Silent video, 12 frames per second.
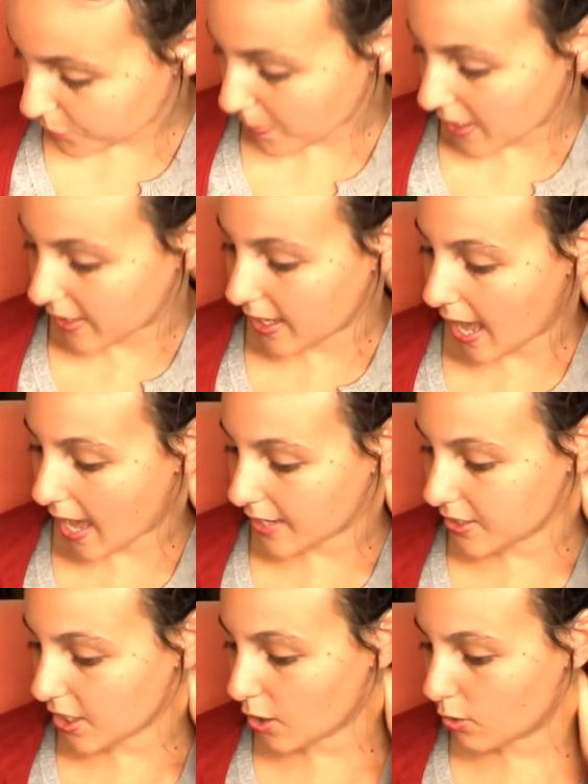This is by
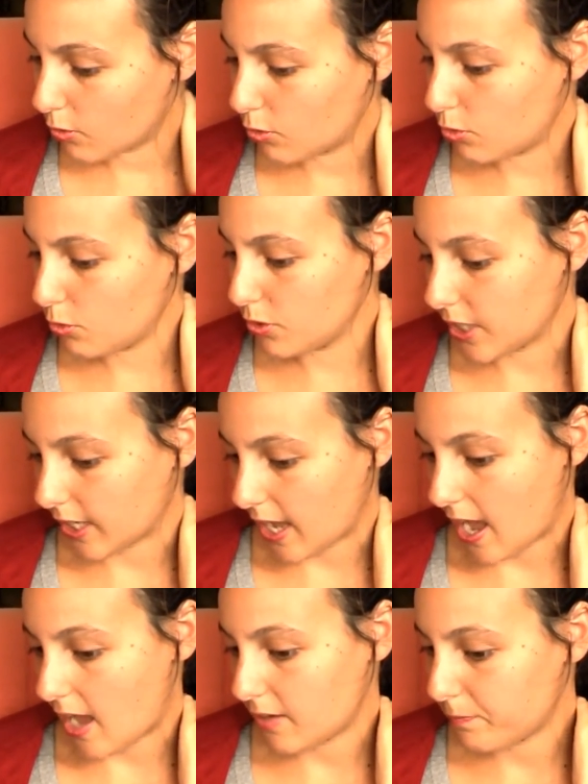Kata Kuta
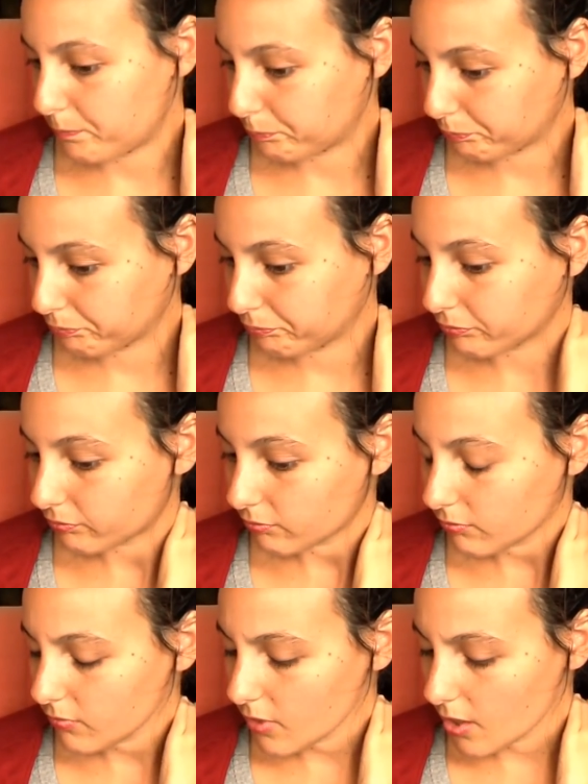Cat.
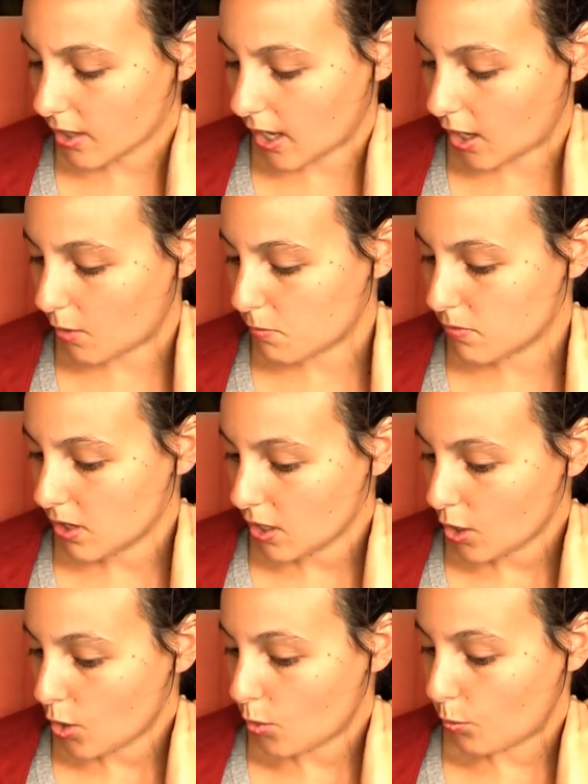Um,
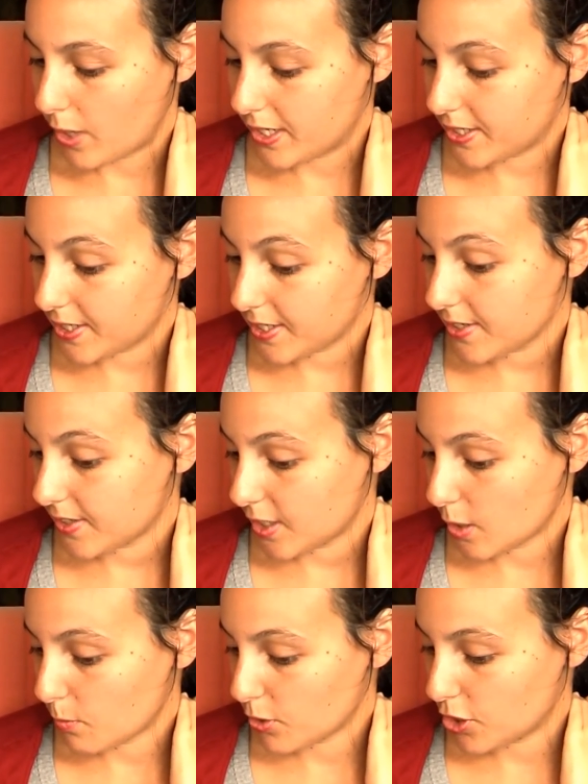when
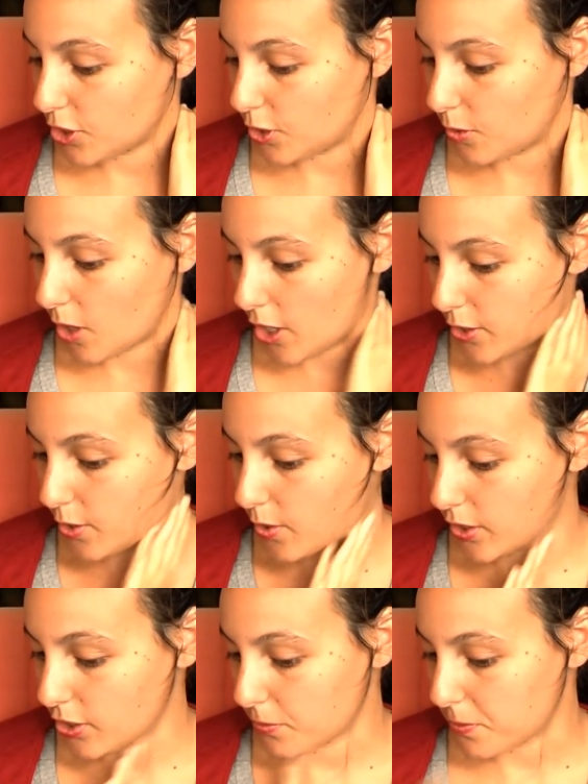TTC number two, are you
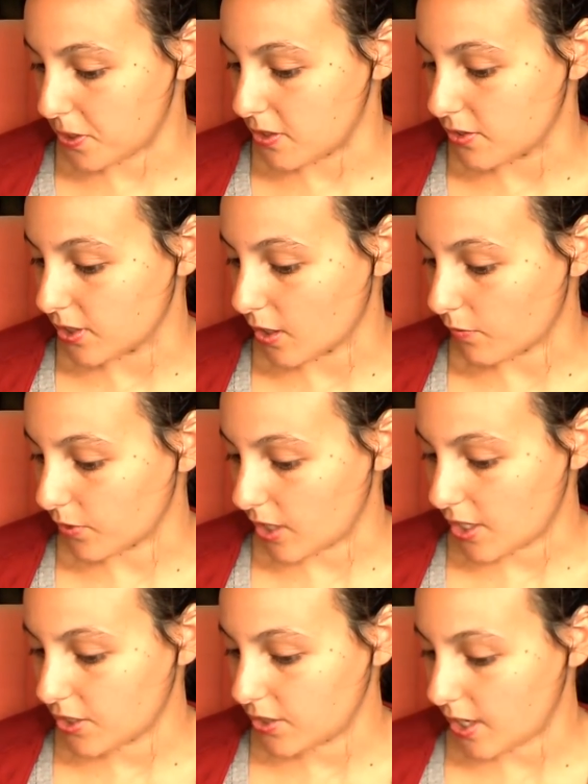going to be using
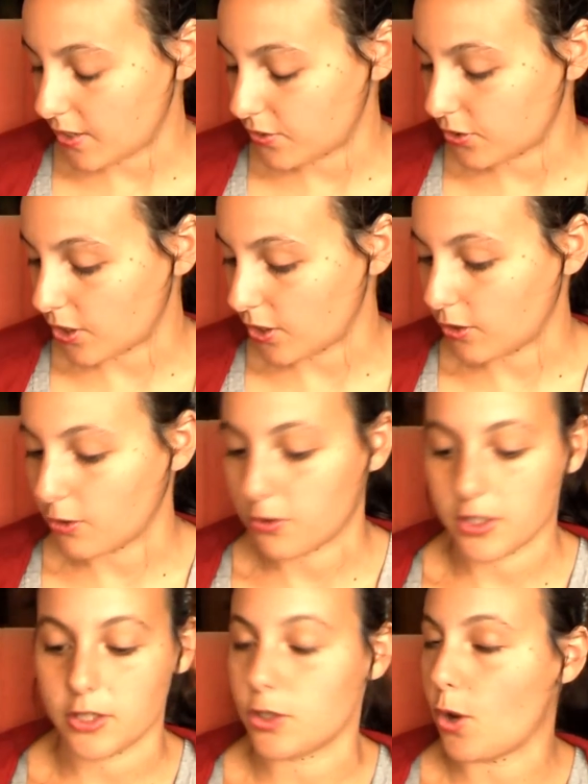ovulation tests charting
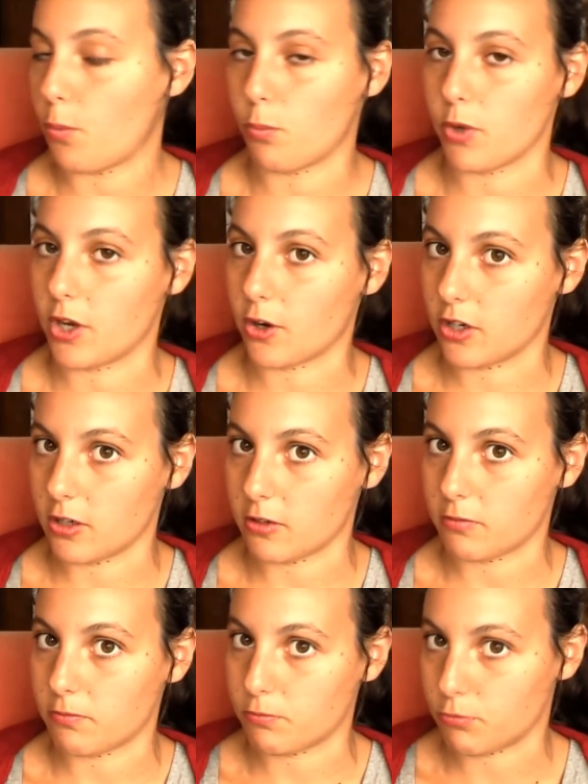closely? No, we are
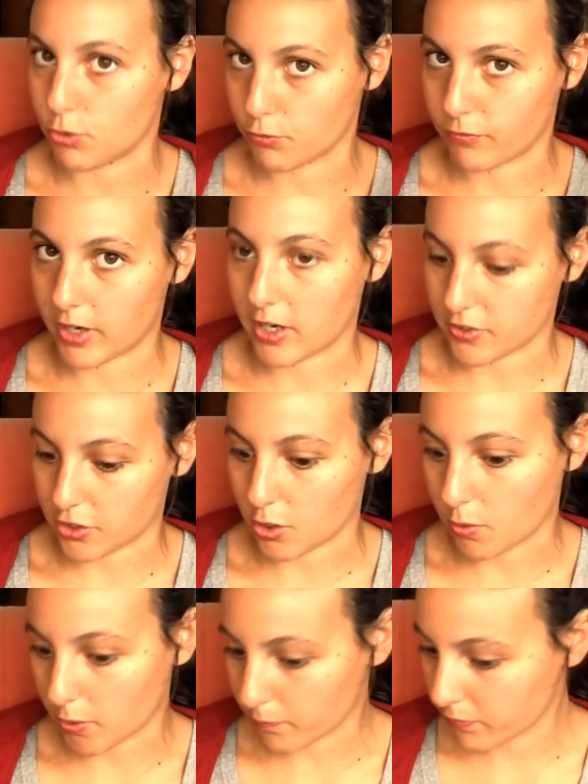going to do very
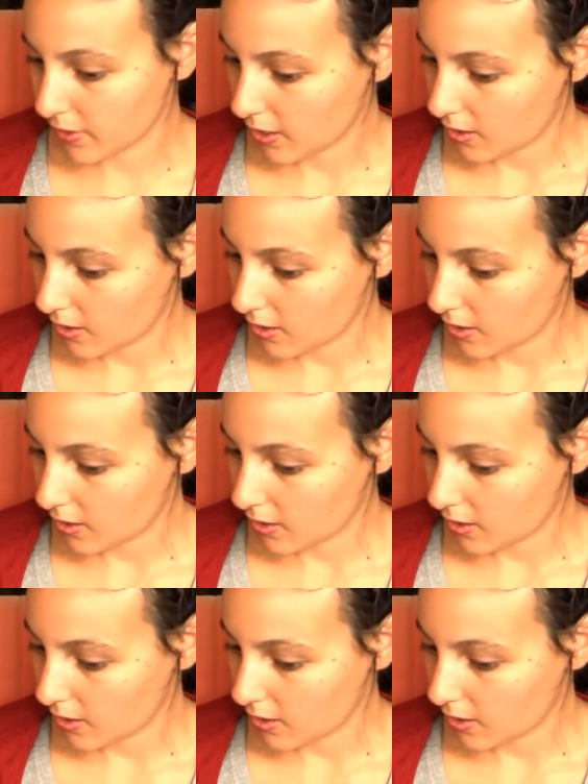easygoing.